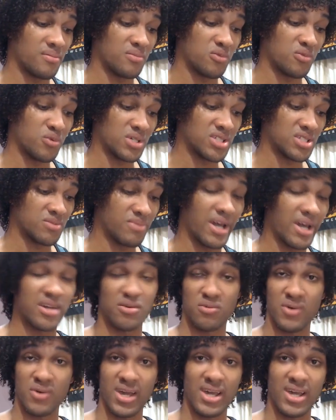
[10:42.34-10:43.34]
which, by
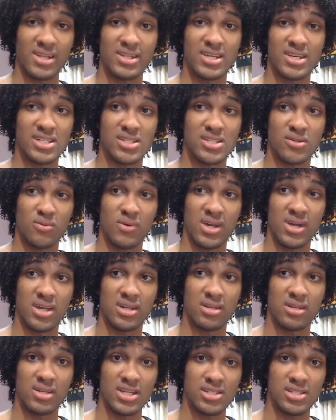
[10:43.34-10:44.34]
the way, this
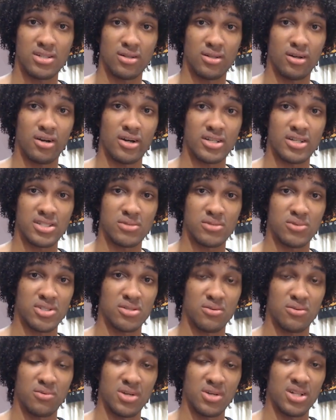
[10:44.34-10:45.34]
loss was
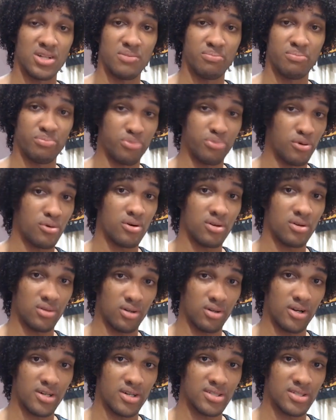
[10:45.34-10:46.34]
a really poor
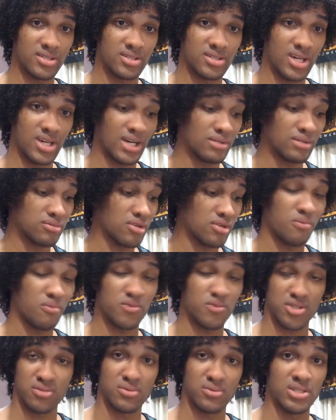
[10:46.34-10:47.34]
loss. The outcome
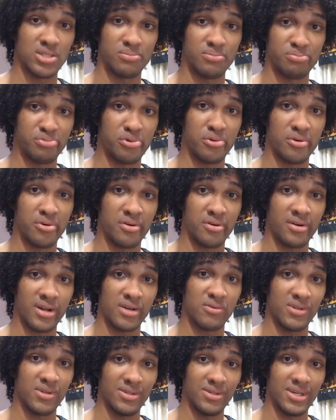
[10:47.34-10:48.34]
was really poor
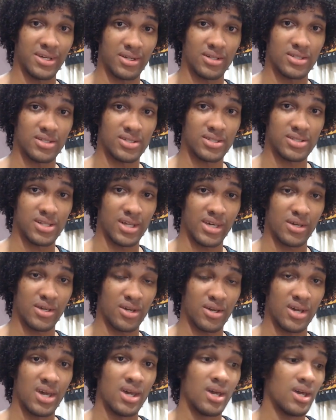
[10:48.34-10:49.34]
and ridiculous. Like,
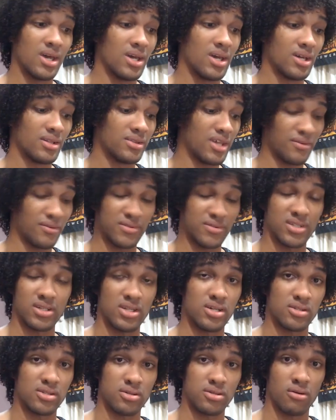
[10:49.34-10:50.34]

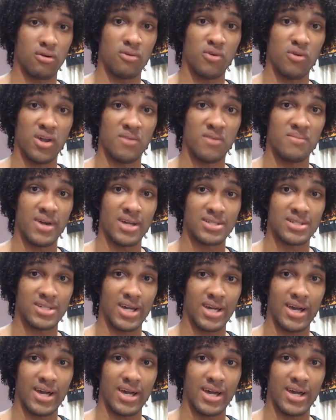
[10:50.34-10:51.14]
definitely a throwaway match.